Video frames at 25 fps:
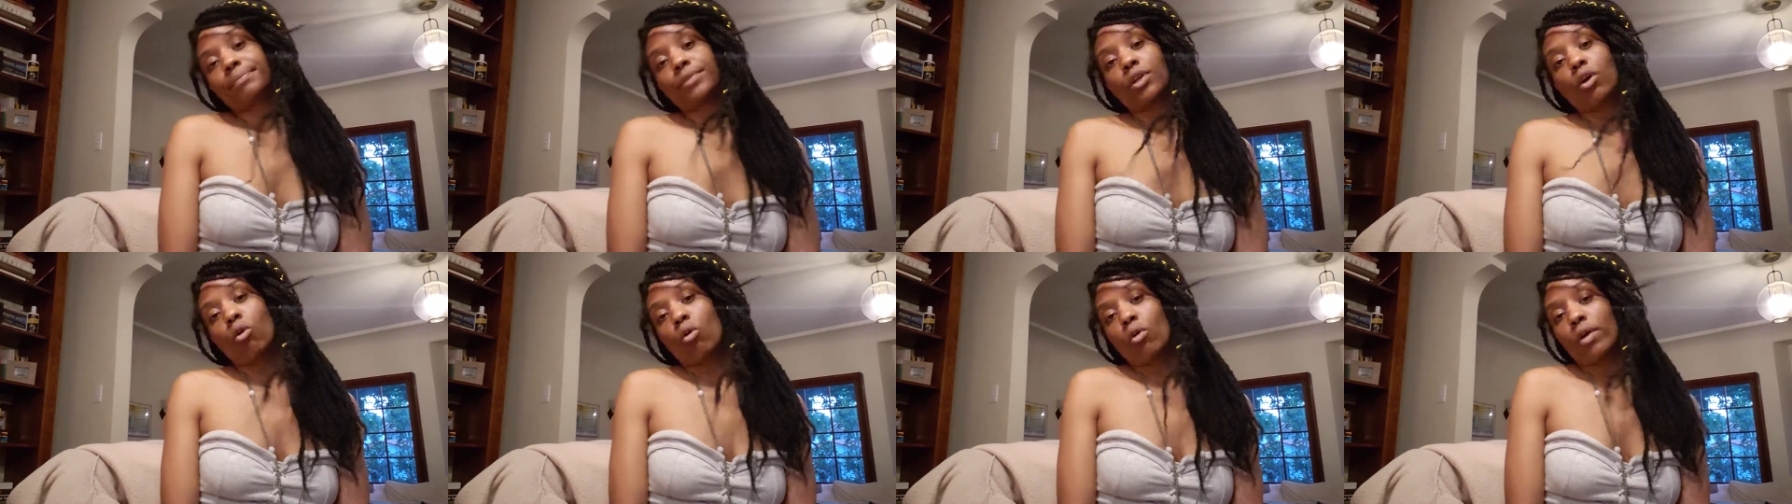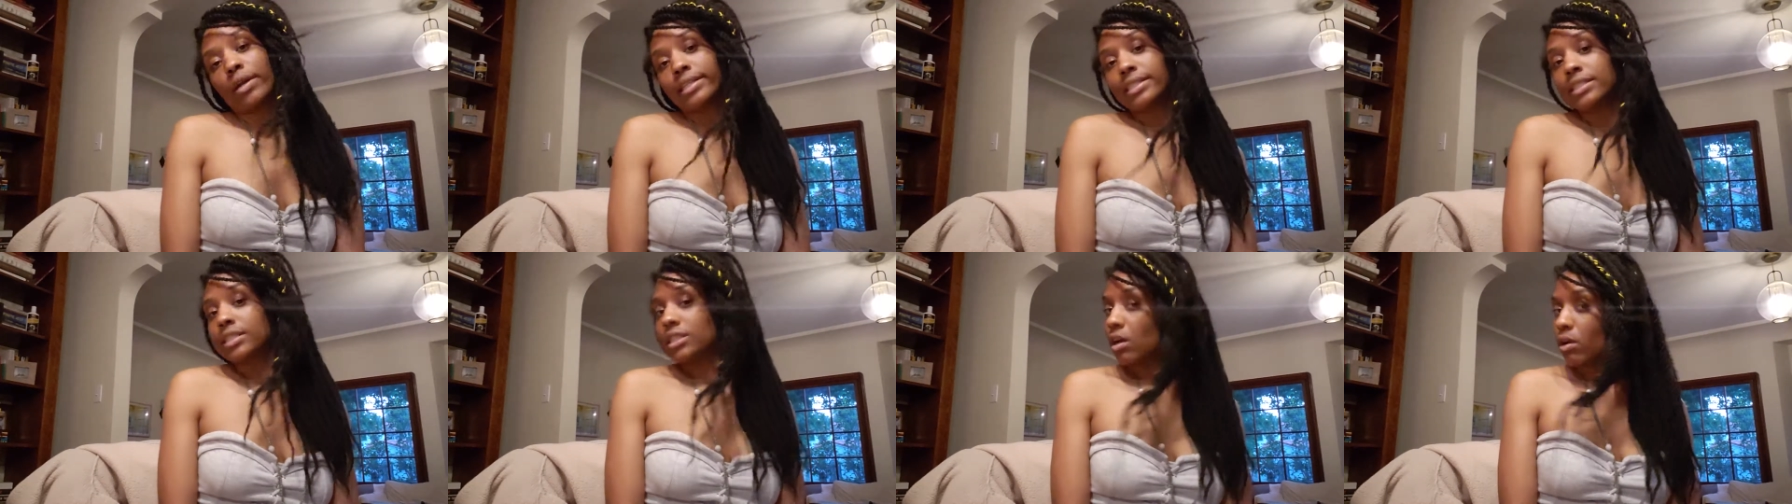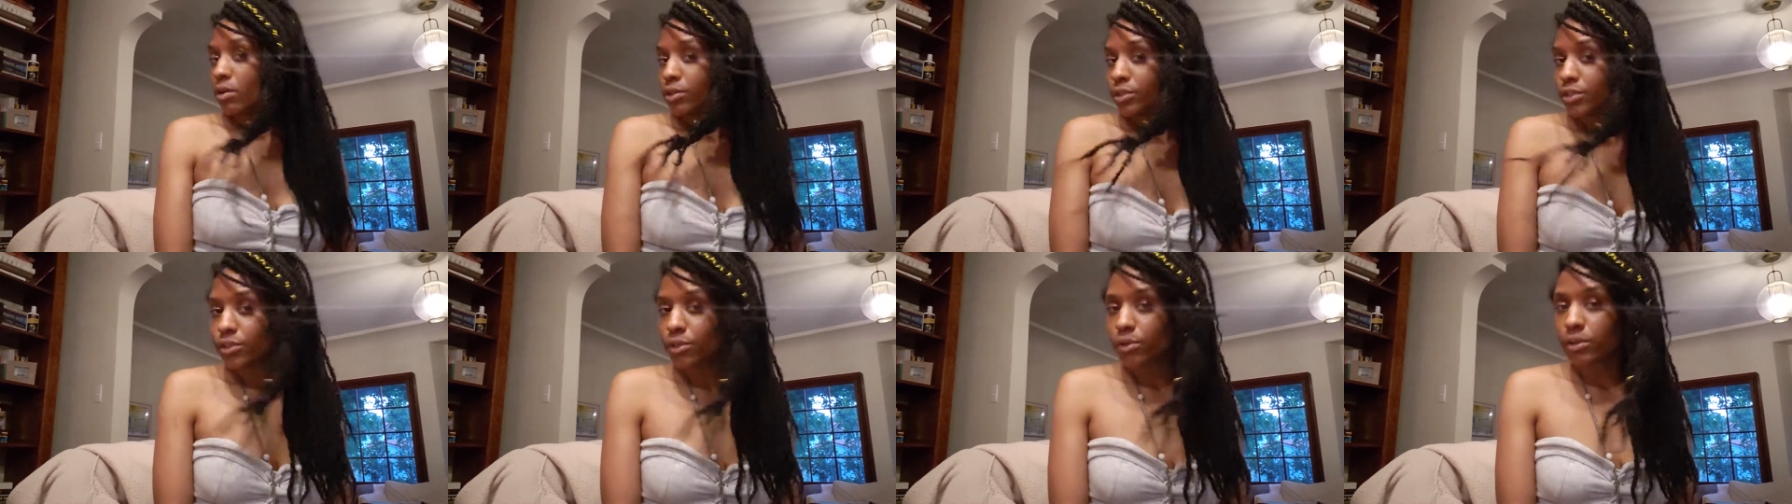Coins,
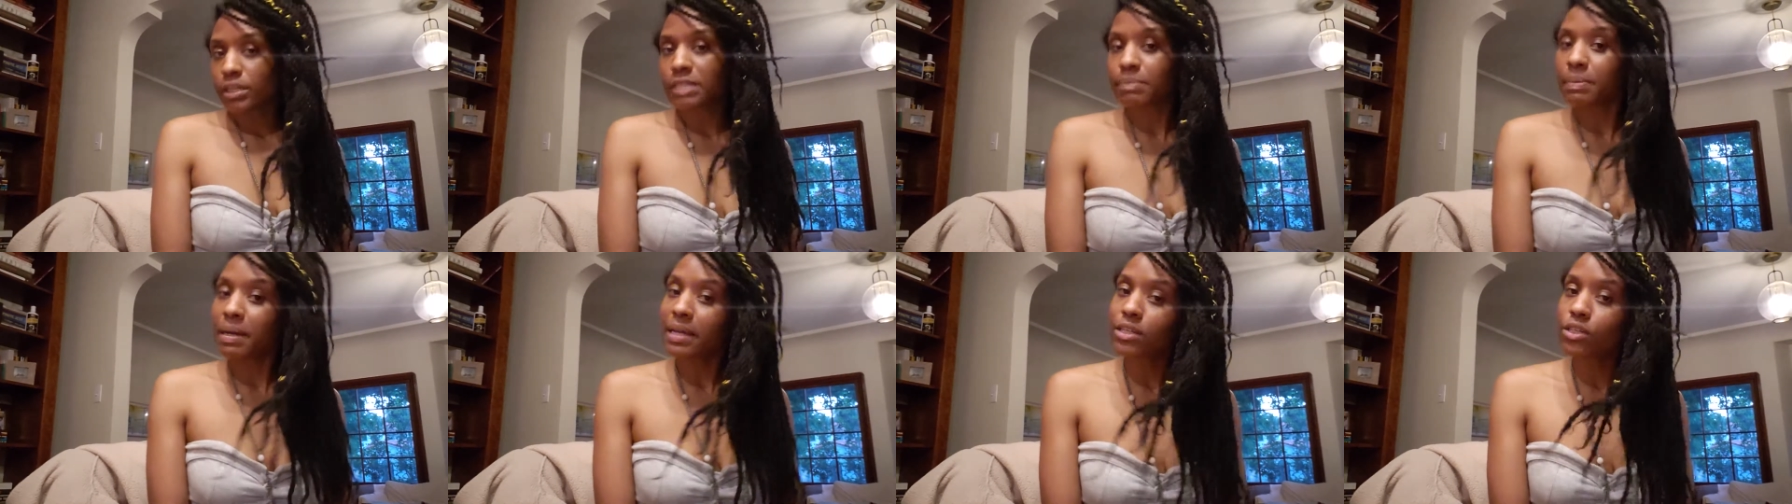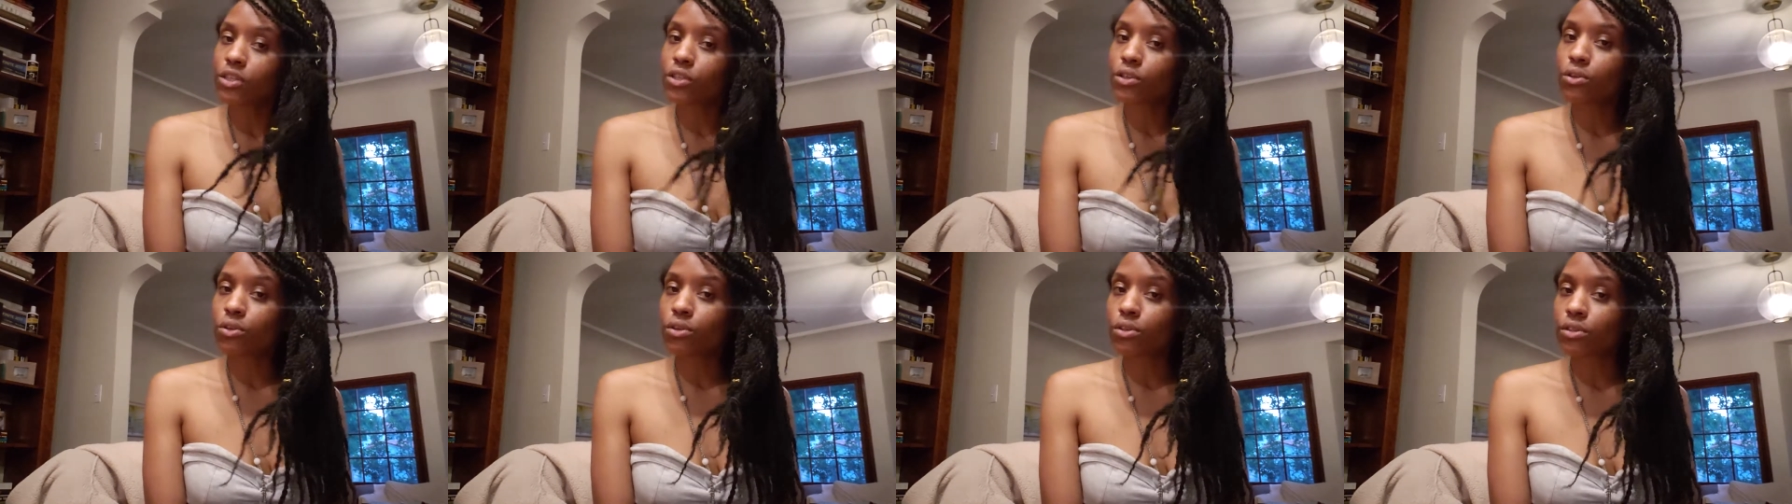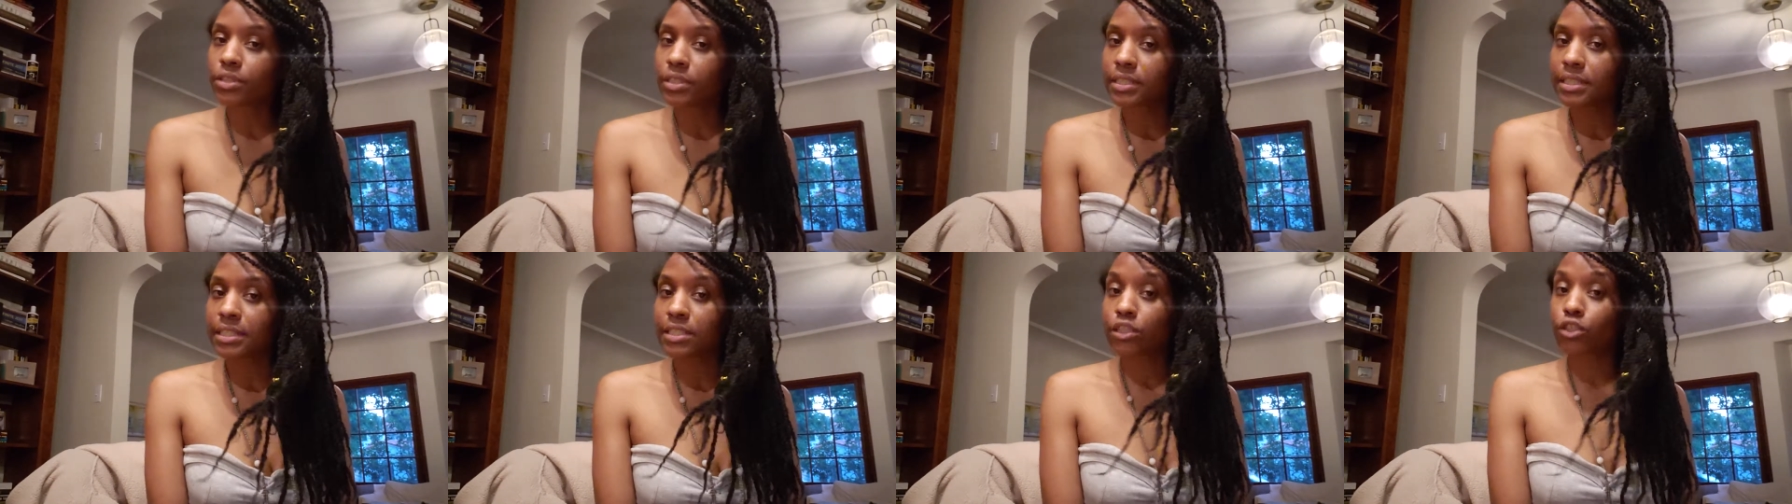also known as
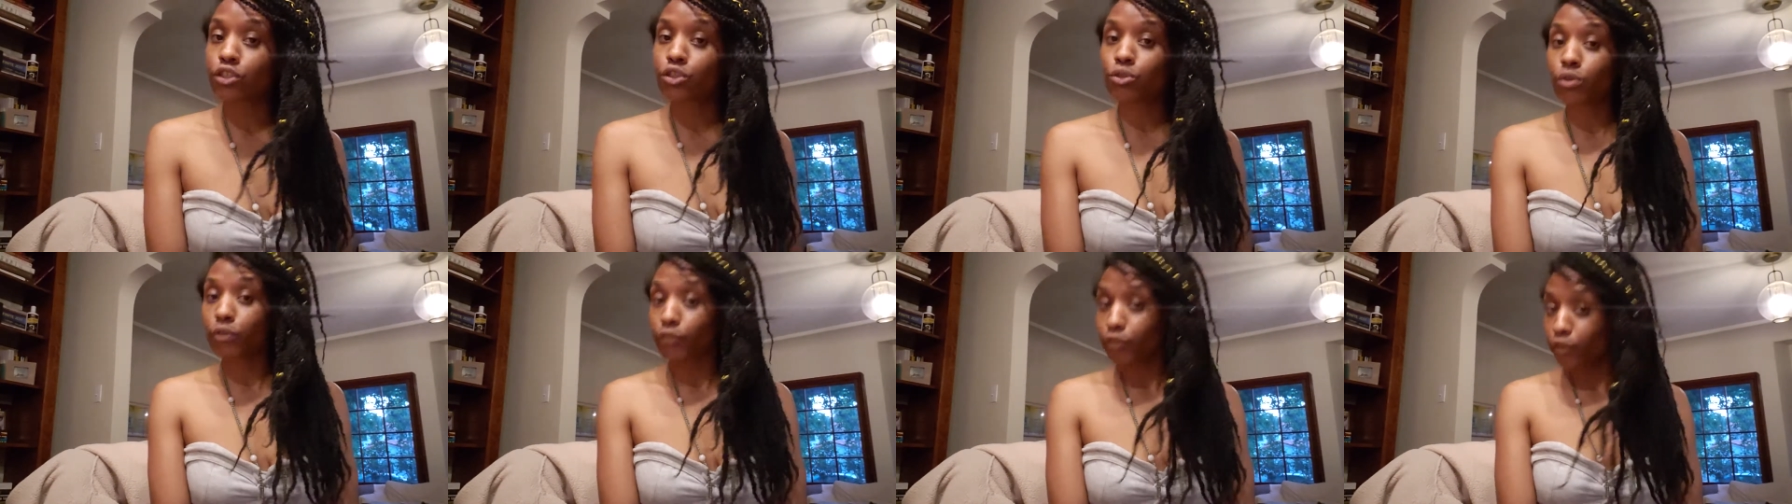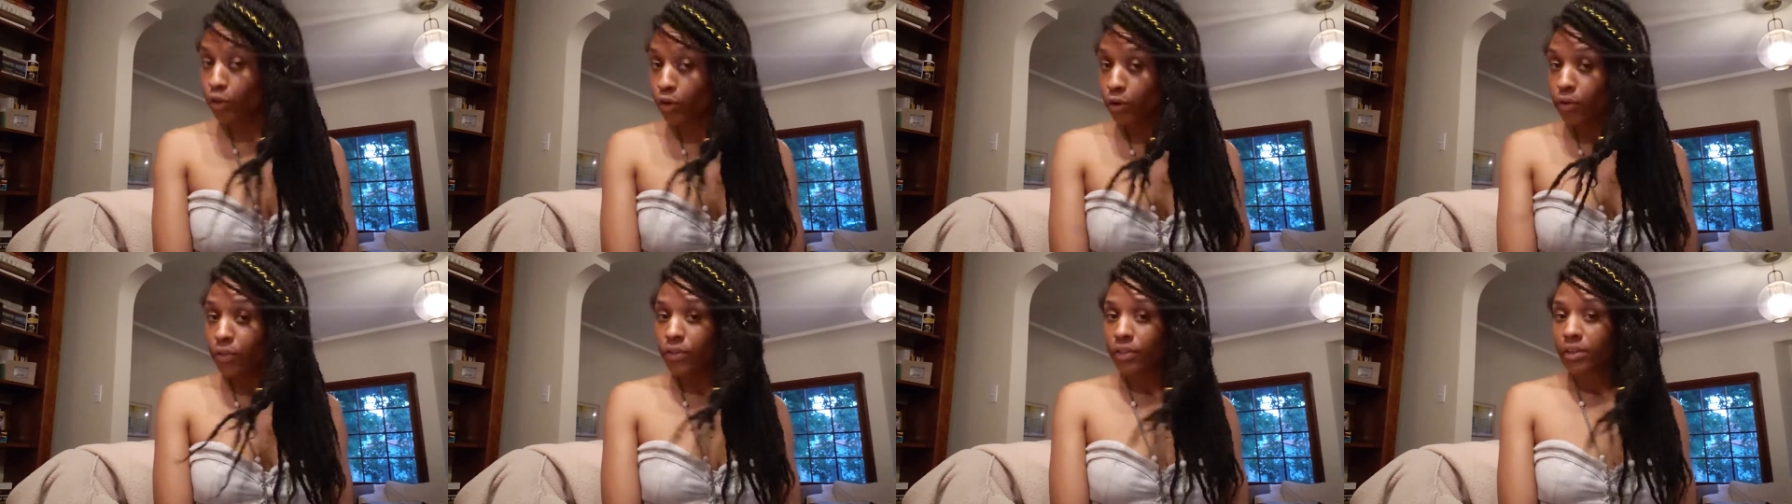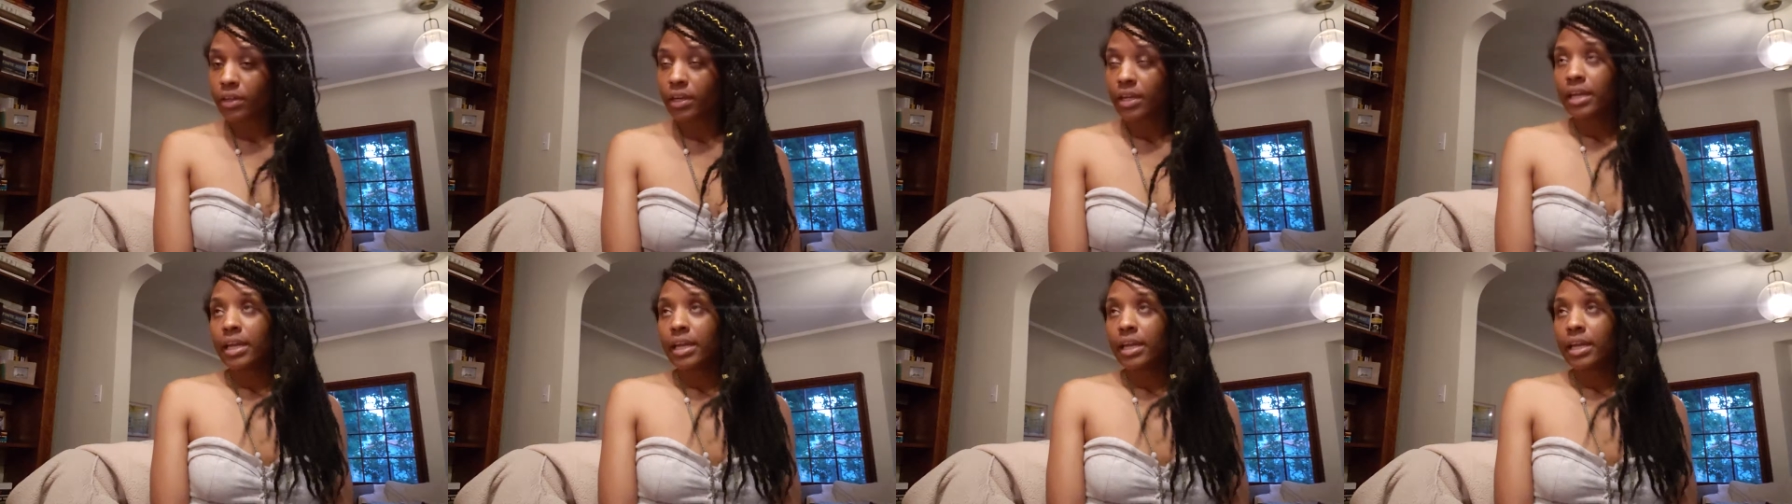Pentacles, is the suit of Earth.